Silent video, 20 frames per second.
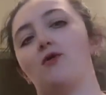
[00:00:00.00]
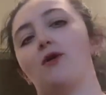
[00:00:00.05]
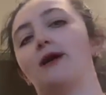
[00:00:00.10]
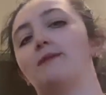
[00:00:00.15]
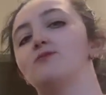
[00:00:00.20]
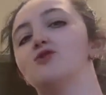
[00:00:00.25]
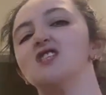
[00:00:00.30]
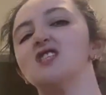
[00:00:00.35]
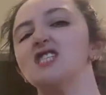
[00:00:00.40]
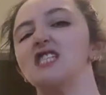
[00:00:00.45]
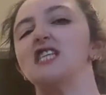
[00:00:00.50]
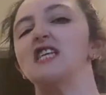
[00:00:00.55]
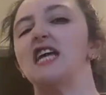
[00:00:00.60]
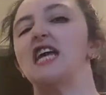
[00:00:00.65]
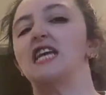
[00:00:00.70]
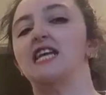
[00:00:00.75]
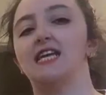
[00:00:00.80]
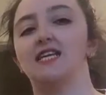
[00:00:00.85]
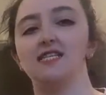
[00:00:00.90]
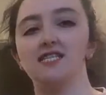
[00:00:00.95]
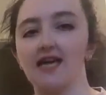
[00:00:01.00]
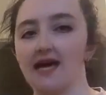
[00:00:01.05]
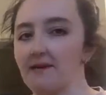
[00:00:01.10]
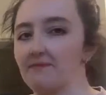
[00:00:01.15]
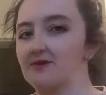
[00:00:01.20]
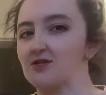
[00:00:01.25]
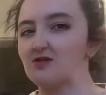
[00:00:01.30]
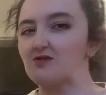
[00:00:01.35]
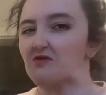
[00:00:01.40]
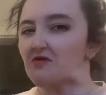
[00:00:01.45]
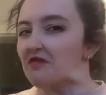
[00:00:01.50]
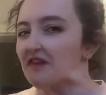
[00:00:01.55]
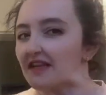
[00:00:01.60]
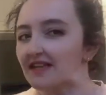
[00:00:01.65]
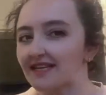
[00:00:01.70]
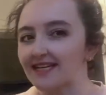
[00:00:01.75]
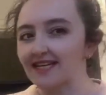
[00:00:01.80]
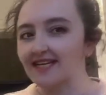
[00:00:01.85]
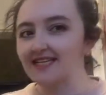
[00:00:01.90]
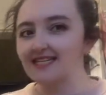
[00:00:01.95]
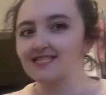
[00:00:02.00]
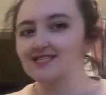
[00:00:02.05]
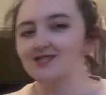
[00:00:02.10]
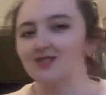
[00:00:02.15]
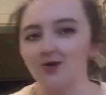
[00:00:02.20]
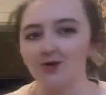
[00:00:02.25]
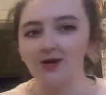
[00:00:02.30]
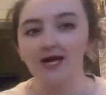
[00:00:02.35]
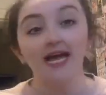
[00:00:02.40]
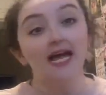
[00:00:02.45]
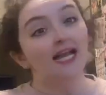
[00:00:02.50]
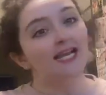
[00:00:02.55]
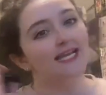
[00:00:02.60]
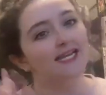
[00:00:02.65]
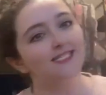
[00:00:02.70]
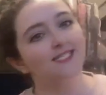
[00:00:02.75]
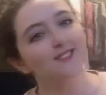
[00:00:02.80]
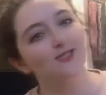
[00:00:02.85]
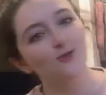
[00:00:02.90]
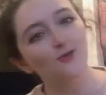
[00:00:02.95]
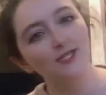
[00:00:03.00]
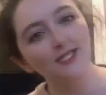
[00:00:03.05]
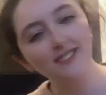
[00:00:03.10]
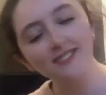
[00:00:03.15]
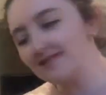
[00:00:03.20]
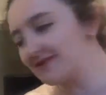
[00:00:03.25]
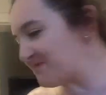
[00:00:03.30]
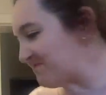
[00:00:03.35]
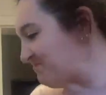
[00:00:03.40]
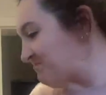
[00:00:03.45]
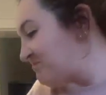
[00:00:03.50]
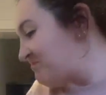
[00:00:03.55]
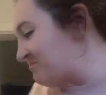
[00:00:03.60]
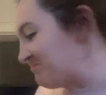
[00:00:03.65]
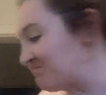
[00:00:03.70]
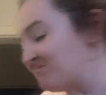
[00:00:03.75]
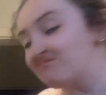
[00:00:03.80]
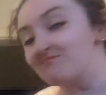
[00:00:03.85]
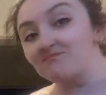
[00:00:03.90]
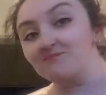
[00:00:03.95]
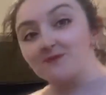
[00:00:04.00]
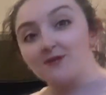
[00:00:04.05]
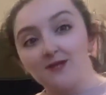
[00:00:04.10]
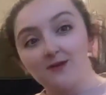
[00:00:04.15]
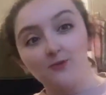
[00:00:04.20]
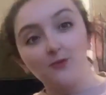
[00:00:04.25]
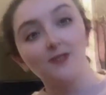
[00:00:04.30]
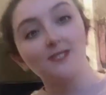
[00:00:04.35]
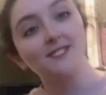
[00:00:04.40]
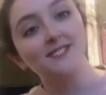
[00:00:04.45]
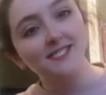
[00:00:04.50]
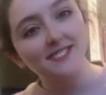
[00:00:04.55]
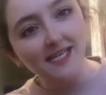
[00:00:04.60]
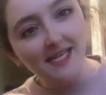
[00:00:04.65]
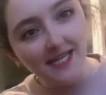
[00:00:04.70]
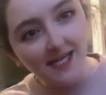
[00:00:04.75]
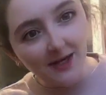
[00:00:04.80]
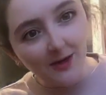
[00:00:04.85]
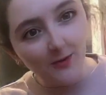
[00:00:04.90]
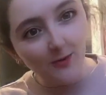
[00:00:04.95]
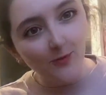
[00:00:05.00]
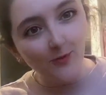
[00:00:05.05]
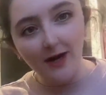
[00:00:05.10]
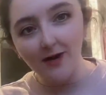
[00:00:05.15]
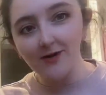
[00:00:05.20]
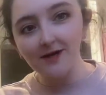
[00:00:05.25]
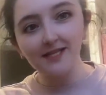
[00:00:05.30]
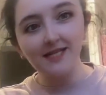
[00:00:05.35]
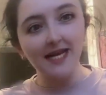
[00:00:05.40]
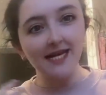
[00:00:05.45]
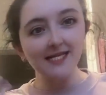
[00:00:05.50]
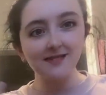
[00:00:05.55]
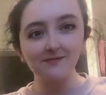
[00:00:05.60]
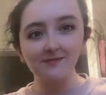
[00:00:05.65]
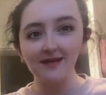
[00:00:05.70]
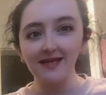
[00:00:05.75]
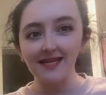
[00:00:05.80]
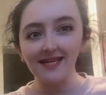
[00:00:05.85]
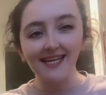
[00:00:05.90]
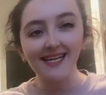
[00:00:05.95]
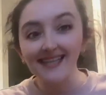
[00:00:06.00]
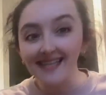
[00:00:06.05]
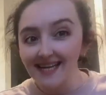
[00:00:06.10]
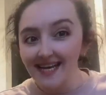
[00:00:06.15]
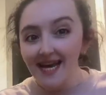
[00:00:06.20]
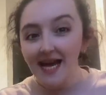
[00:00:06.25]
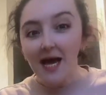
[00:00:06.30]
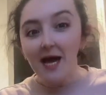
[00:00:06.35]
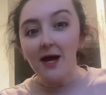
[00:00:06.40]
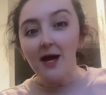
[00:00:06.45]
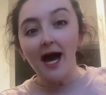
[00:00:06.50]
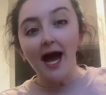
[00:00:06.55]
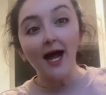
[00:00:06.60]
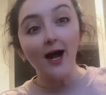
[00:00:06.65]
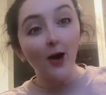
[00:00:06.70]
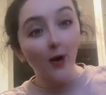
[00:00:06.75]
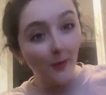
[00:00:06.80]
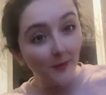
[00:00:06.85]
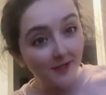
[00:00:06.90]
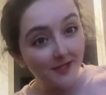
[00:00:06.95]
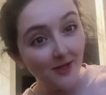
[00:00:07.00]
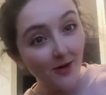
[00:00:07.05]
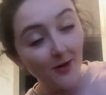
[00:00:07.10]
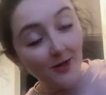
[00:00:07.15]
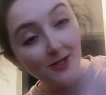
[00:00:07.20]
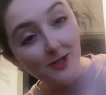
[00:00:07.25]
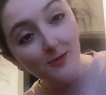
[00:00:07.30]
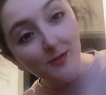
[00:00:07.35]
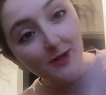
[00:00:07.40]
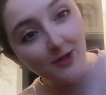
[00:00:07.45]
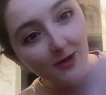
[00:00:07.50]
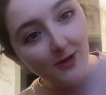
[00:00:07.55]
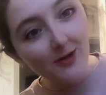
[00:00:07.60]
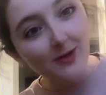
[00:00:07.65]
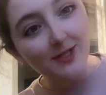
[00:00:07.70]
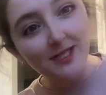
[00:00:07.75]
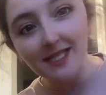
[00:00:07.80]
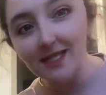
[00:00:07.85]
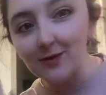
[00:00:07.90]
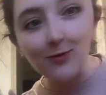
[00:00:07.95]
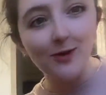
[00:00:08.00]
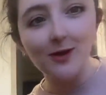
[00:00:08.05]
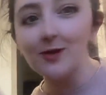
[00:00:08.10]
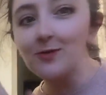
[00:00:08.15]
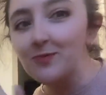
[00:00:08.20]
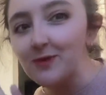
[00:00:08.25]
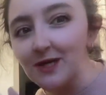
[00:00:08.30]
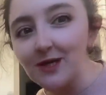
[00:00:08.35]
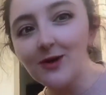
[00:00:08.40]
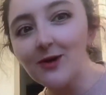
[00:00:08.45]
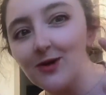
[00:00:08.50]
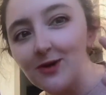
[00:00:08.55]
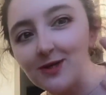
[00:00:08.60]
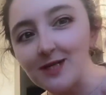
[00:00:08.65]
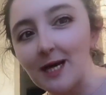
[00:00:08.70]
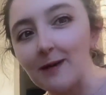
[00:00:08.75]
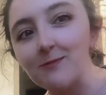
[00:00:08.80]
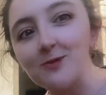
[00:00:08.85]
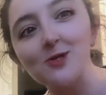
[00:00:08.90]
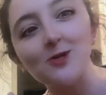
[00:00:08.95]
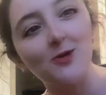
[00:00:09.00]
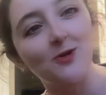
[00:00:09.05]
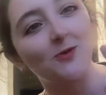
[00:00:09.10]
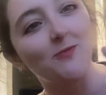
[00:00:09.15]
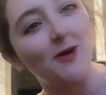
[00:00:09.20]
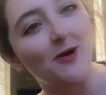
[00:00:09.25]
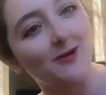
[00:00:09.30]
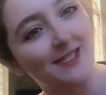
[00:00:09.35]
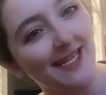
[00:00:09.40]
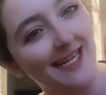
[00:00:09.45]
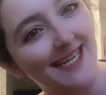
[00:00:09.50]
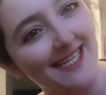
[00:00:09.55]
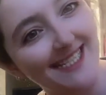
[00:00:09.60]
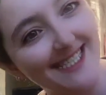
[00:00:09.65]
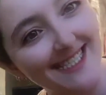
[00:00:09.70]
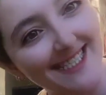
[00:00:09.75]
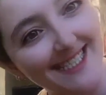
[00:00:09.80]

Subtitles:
I'm just in it, I'm just feeling it, so let's do this. We'll see where it gets me. I hope it's going to be good. It will be good, I'm sure about that.